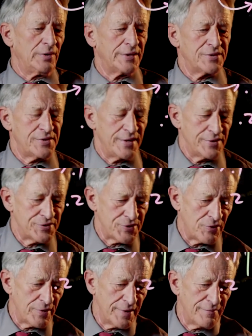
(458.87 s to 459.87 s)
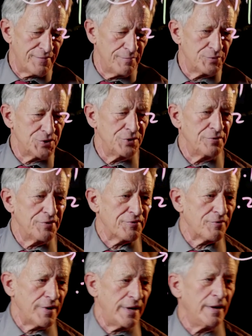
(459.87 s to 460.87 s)
let's say starting from 2,
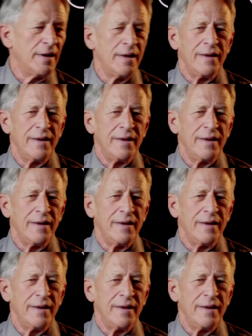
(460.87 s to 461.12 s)
3.